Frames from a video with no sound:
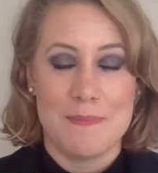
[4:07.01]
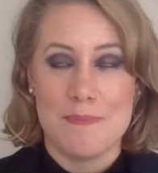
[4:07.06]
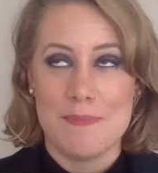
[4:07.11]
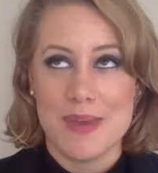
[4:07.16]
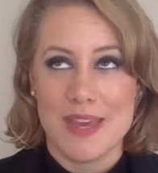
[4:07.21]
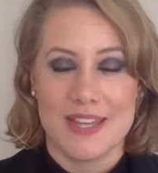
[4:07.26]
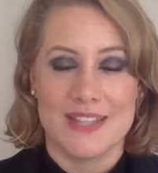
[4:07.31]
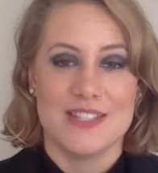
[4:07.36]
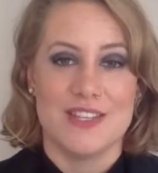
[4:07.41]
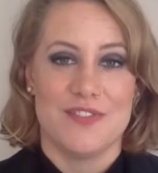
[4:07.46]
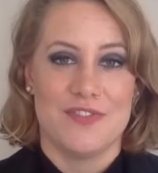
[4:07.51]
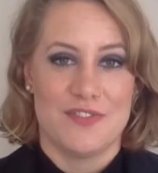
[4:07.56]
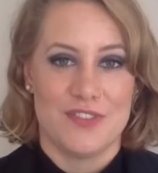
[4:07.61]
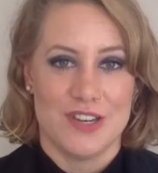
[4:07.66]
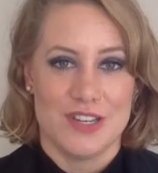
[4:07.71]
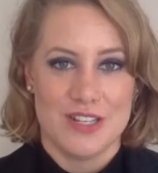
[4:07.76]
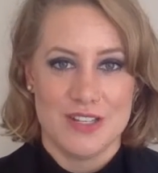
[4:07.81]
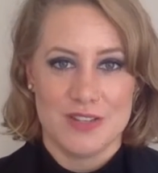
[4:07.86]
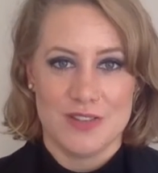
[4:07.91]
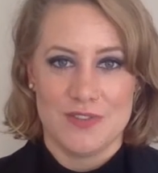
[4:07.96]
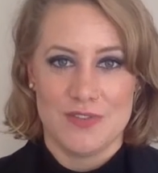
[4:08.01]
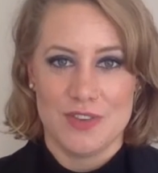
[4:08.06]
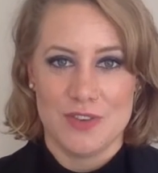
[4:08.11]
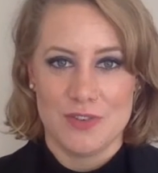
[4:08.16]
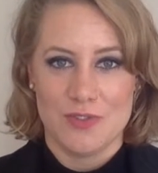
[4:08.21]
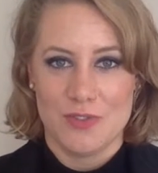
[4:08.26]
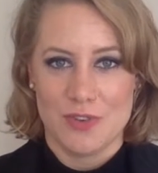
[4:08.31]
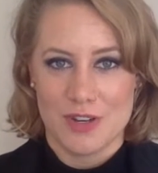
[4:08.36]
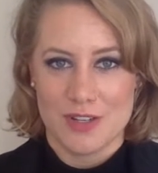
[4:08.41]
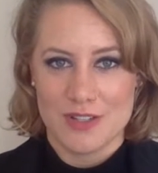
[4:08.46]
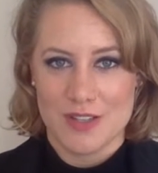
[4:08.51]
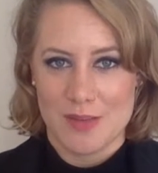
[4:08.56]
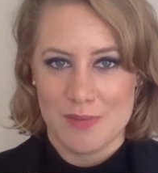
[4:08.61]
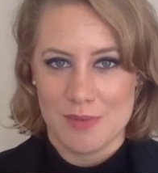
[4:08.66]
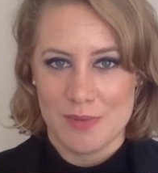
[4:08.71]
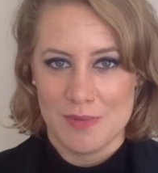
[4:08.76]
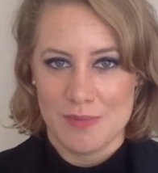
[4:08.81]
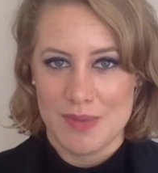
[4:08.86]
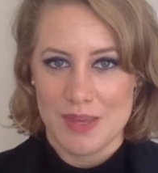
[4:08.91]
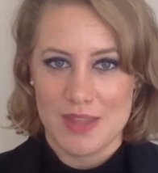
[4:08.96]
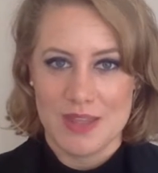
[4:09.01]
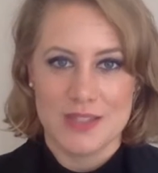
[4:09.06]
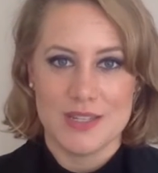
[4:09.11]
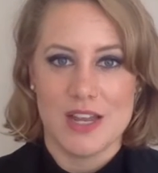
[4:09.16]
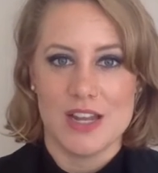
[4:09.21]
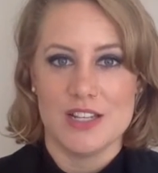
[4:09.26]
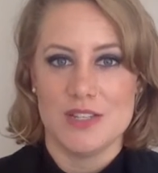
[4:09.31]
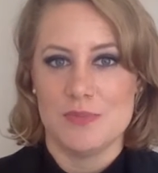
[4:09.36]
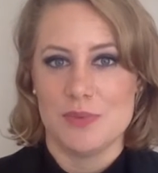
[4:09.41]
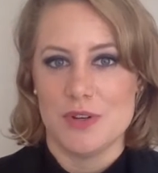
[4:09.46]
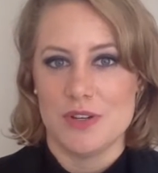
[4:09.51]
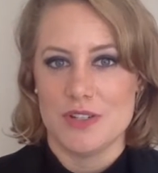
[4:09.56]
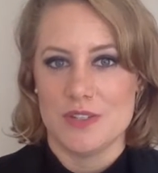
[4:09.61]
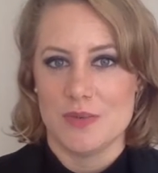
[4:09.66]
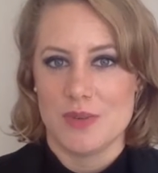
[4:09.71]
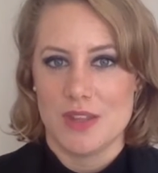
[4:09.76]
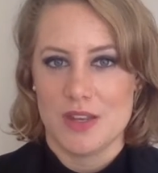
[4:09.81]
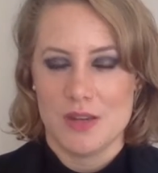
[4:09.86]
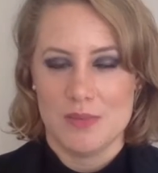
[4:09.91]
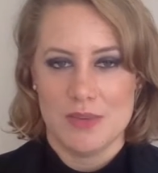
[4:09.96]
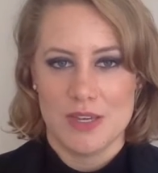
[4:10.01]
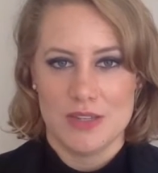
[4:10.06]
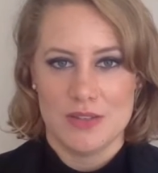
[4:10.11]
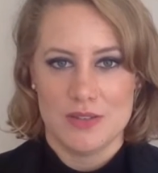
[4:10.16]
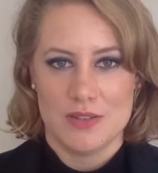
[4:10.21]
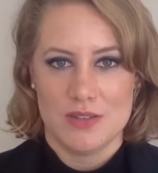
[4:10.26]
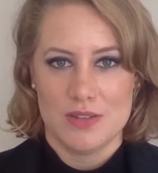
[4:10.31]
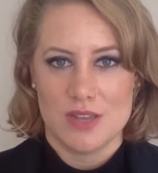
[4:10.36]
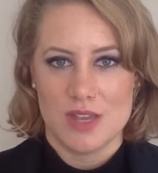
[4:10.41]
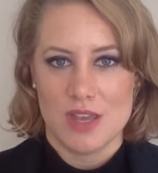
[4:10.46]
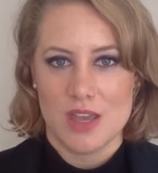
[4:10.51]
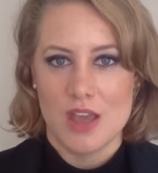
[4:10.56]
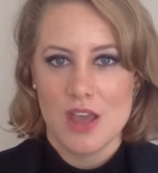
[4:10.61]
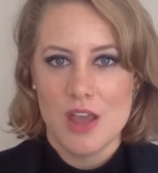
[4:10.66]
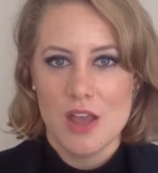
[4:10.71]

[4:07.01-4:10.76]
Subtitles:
big difference. If you, for example, be the salesperson within a B2C,